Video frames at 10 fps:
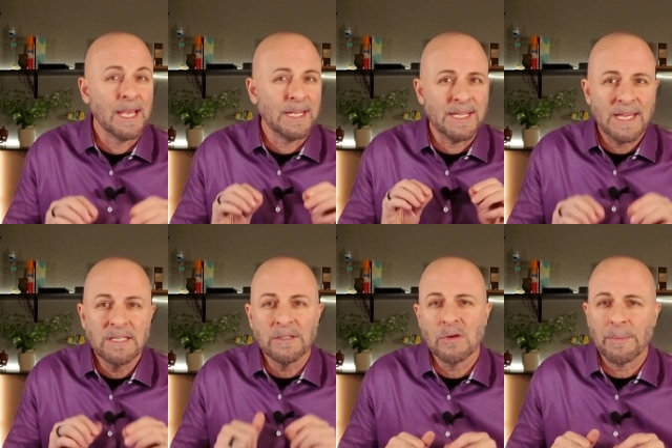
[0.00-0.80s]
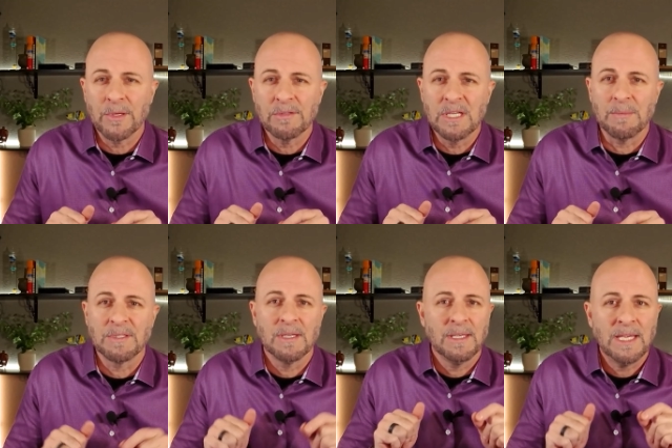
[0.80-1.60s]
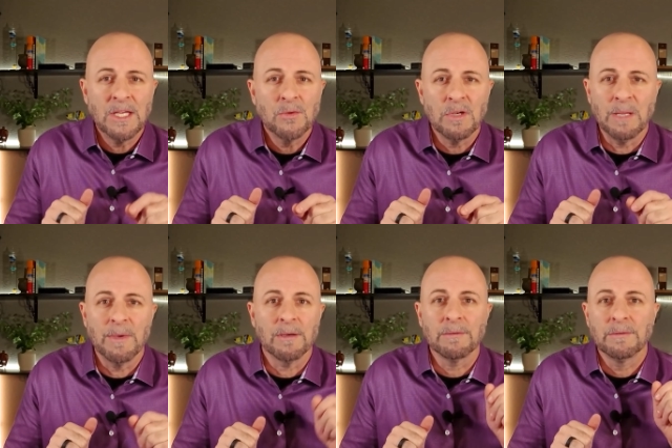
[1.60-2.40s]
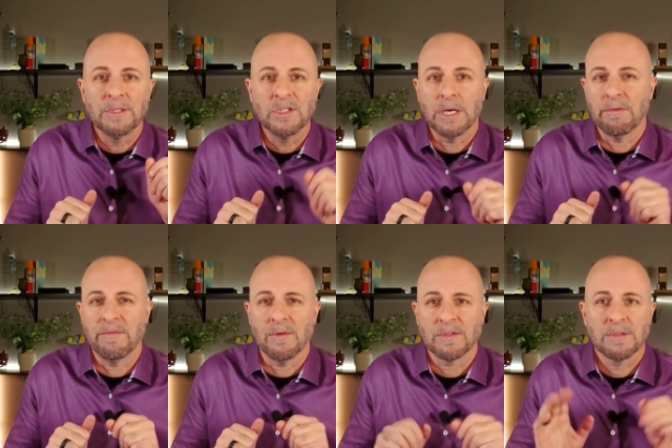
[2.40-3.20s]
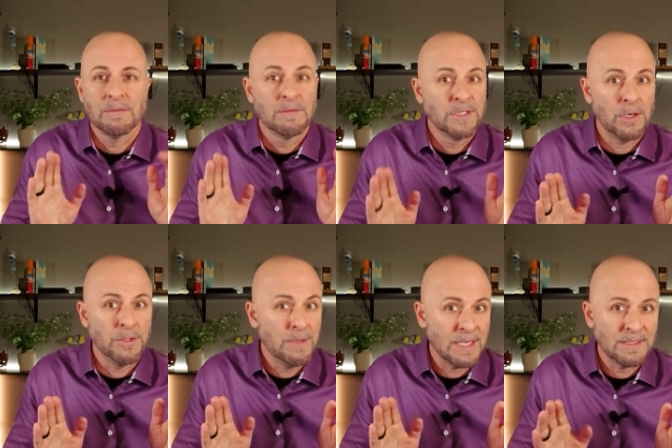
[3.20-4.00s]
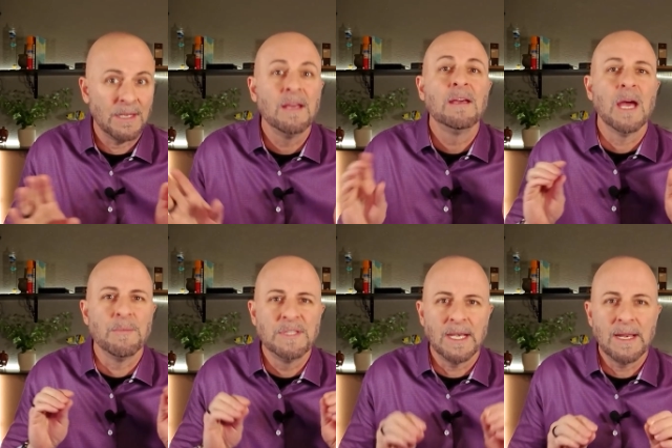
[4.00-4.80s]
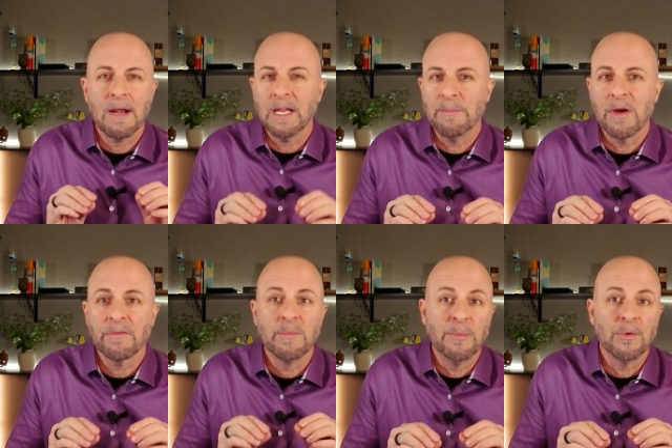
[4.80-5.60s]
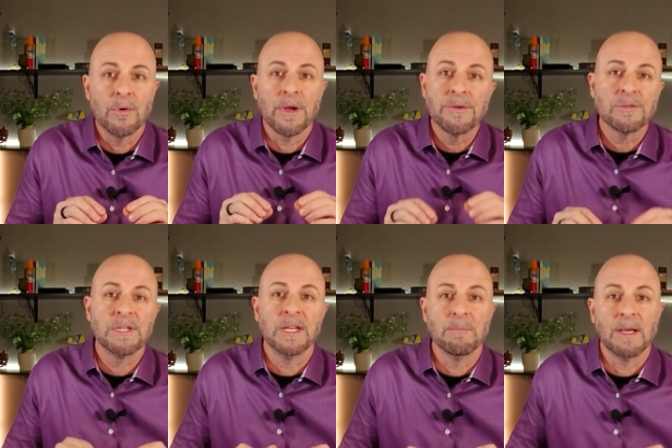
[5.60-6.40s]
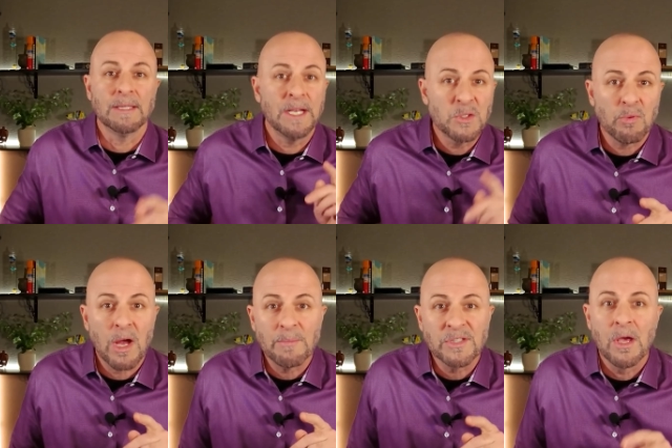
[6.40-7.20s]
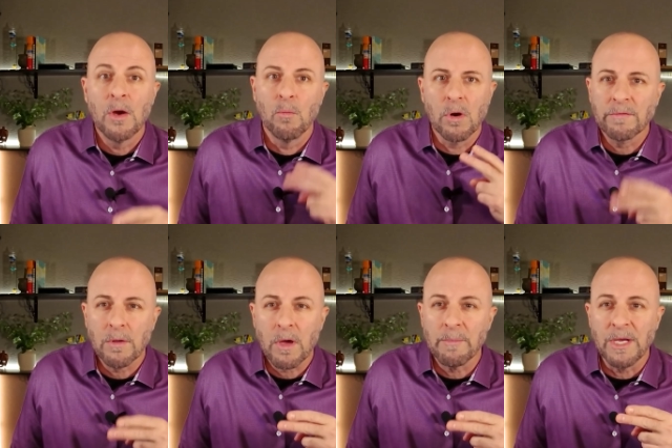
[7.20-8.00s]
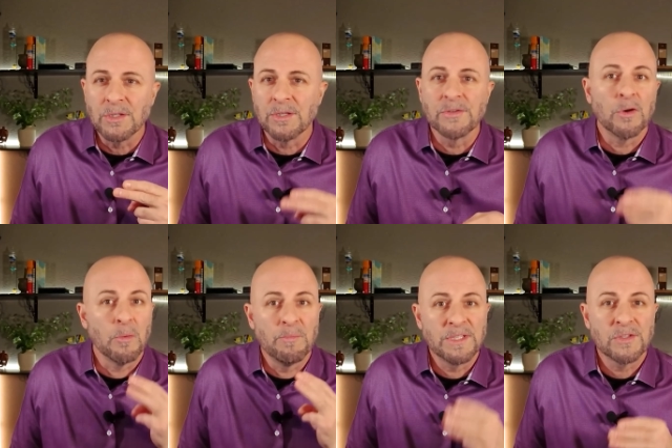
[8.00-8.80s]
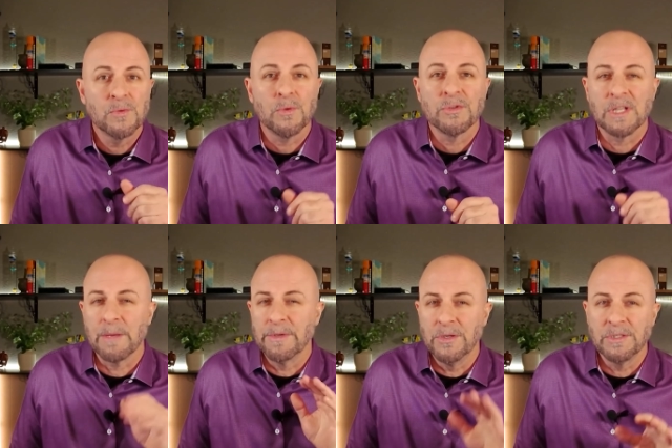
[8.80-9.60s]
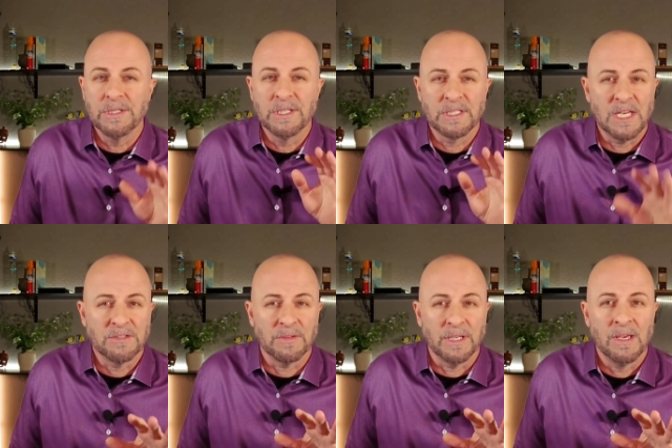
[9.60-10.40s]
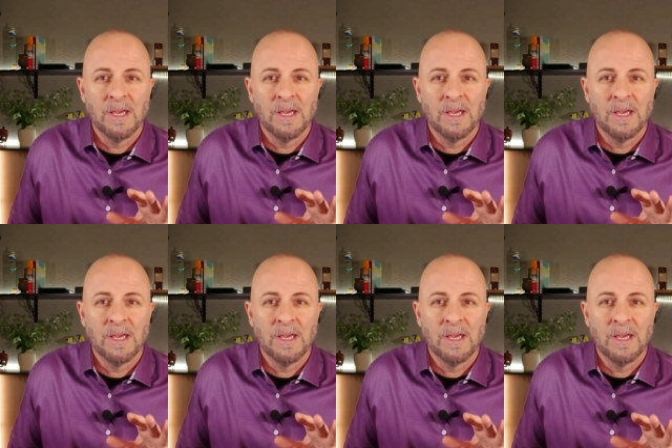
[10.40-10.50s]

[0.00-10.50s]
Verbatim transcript: I can easily drop those tips into an email to share with folks. So you guessed it, I'm sending out email for people who are interested in my latest prompts, workflow automations, or business tools that I've been using successfully.